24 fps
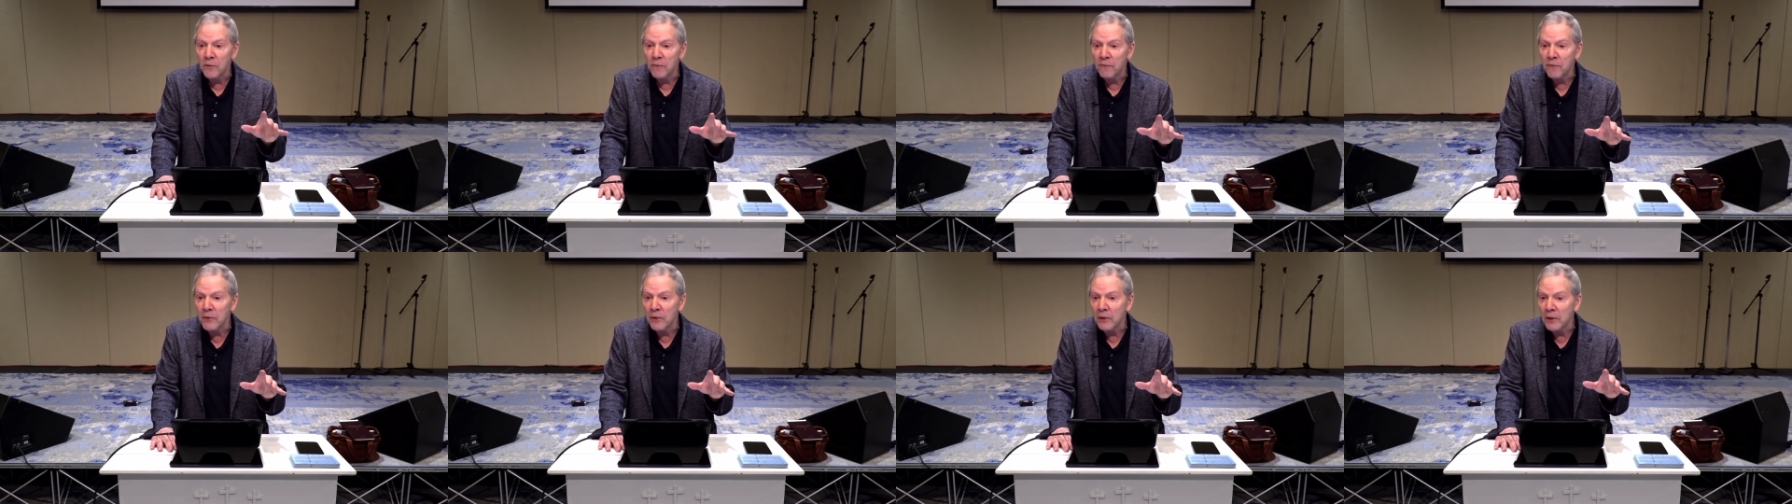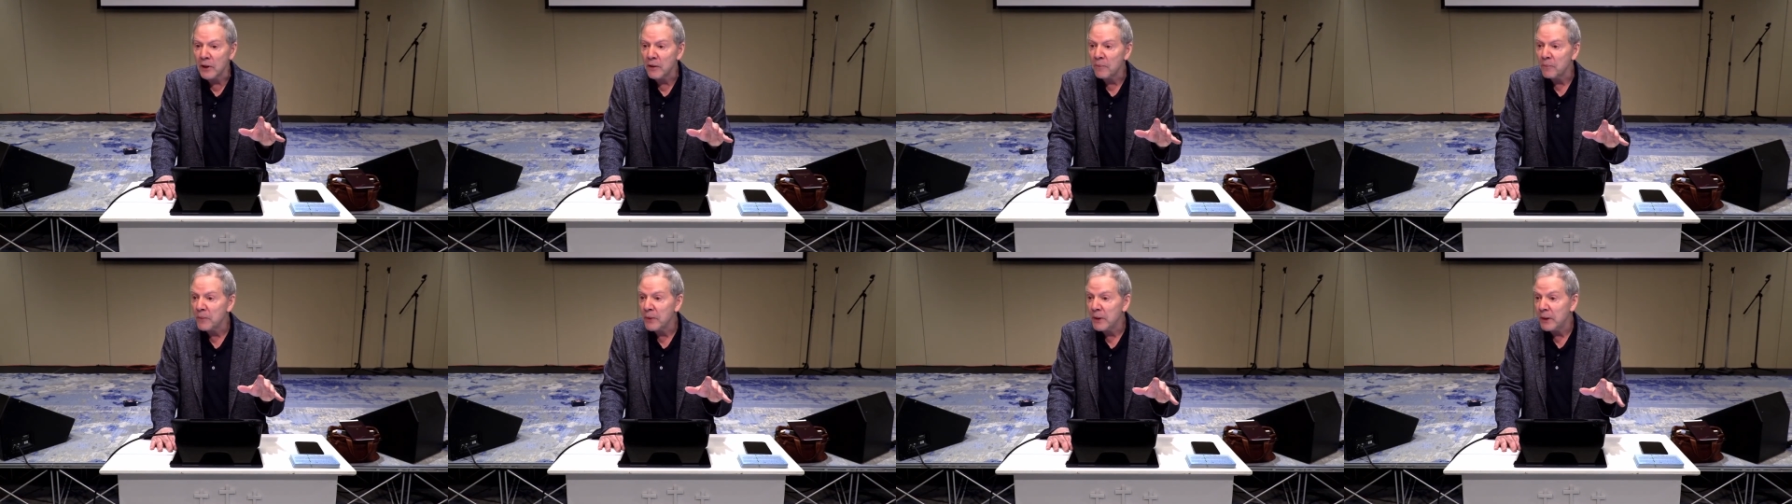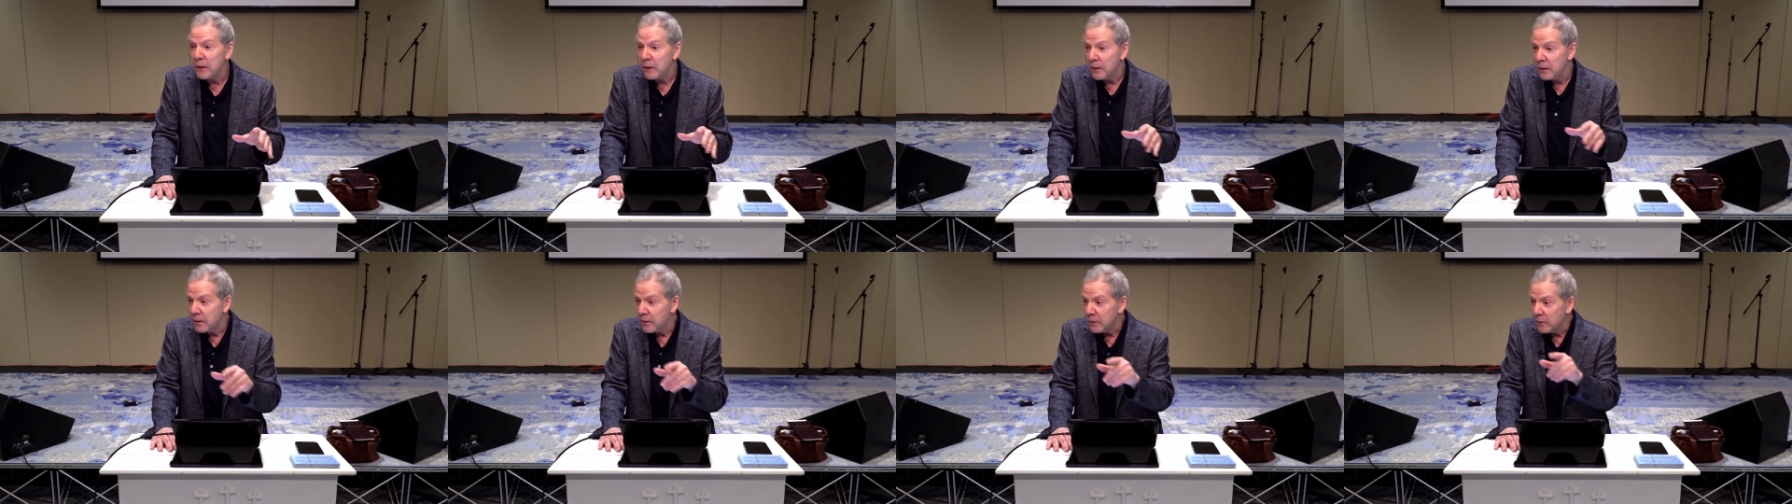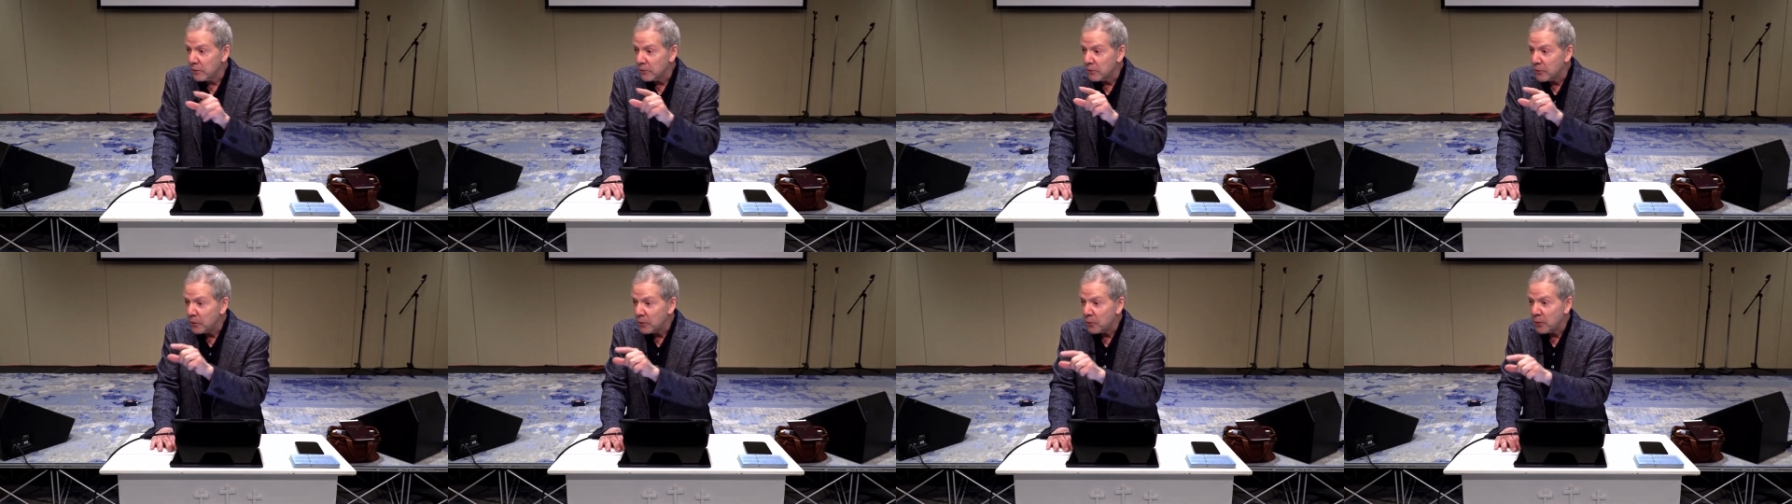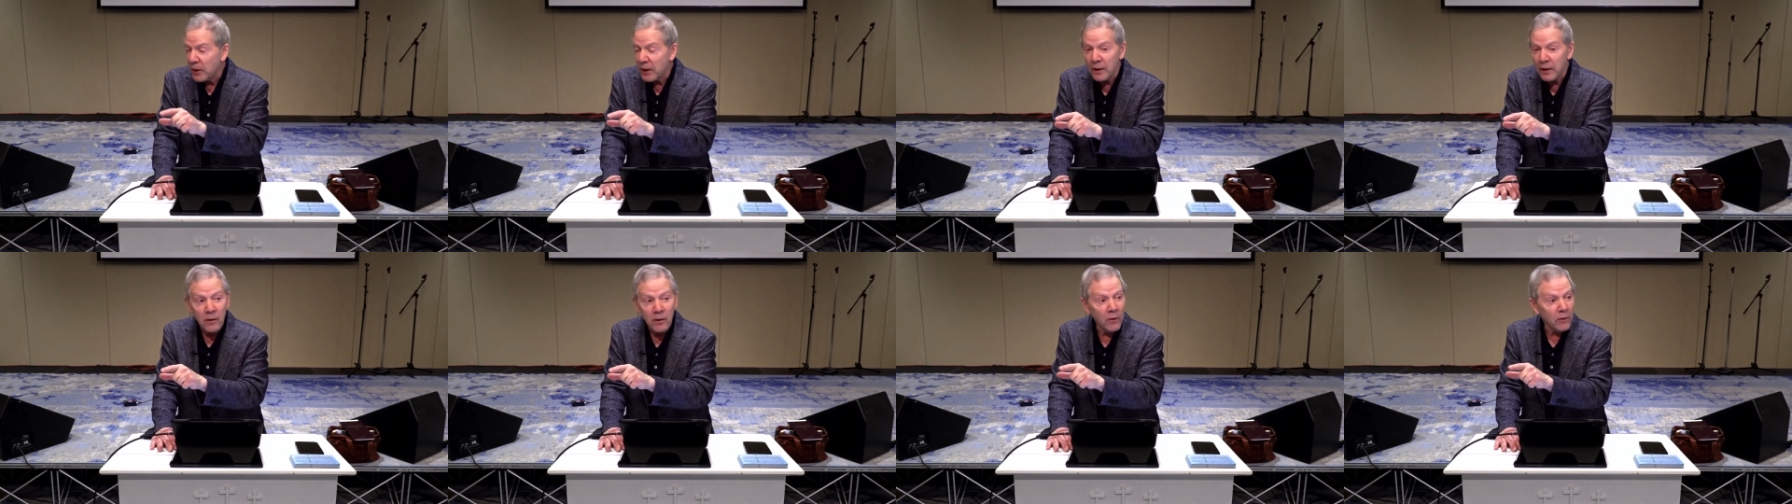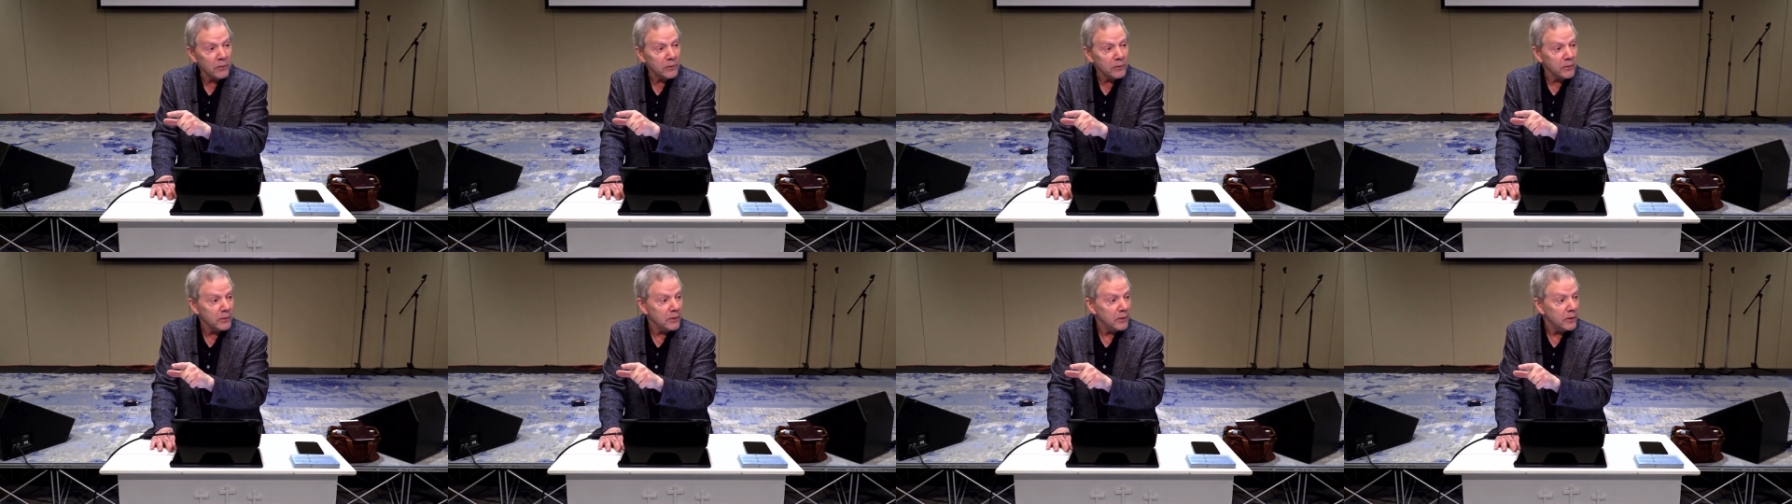If you love me, you'll do what I
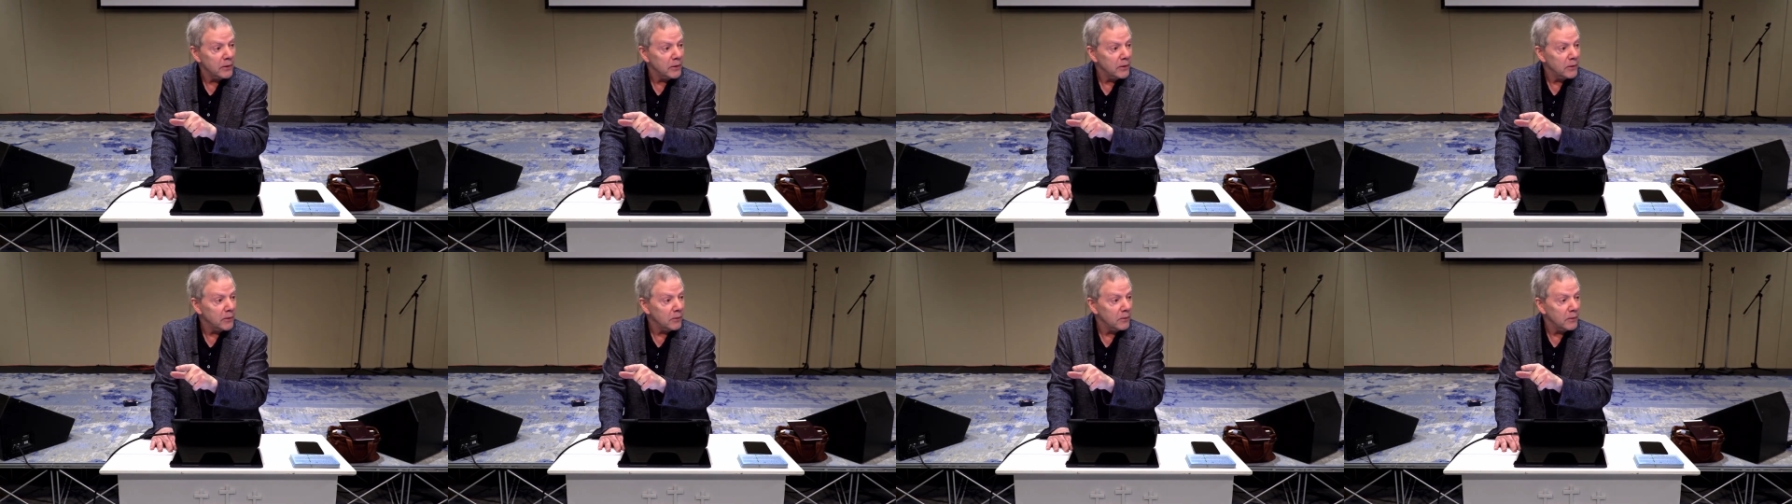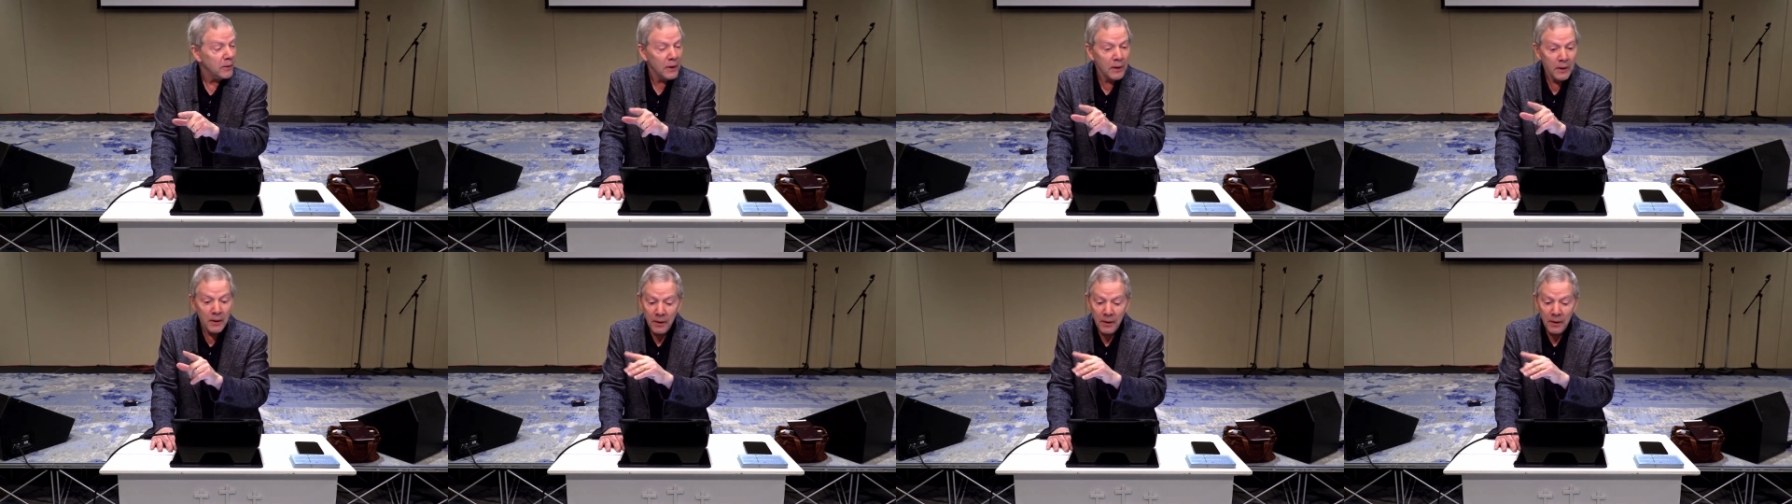call you to do.